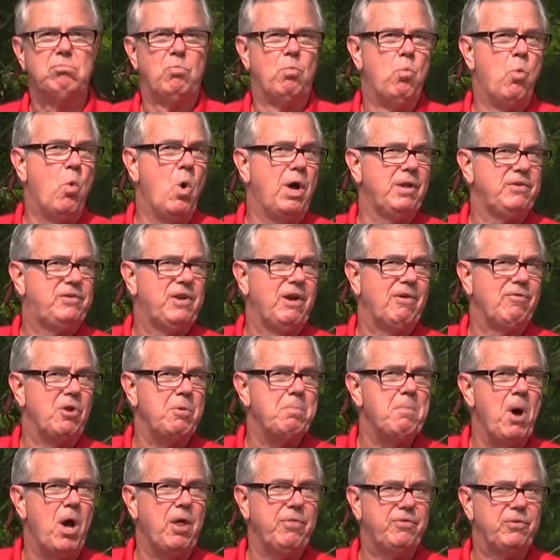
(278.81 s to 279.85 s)
once every
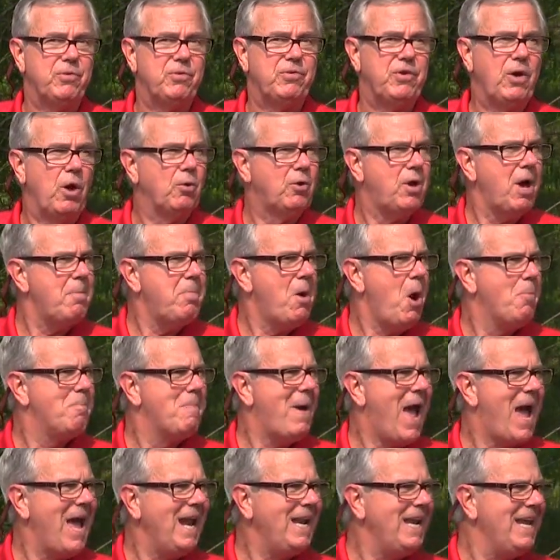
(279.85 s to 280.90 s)
month or so. Come on,
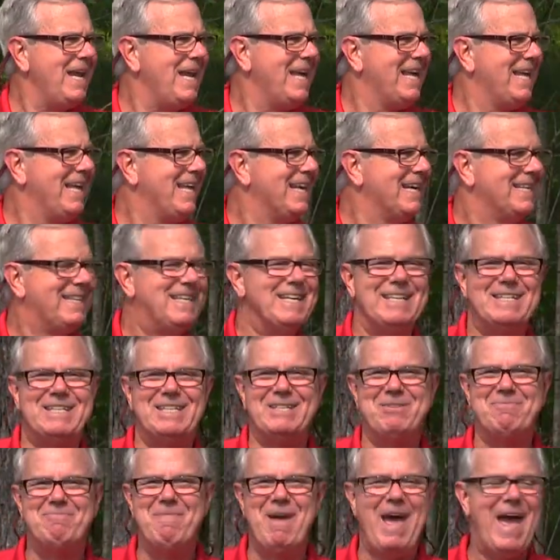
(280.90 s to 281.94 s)
Maddy. This
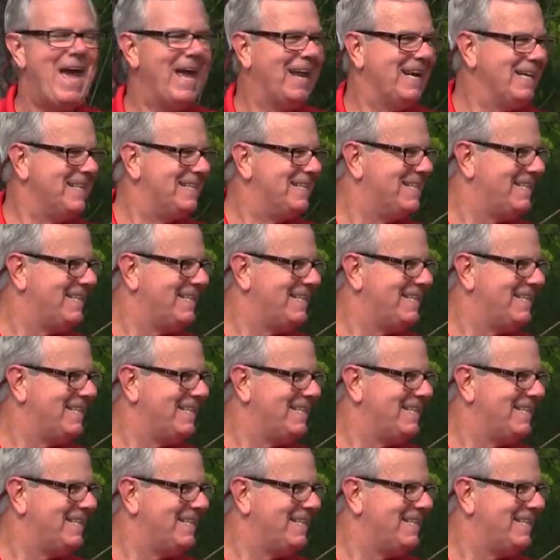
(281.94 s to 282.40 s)
is Maddy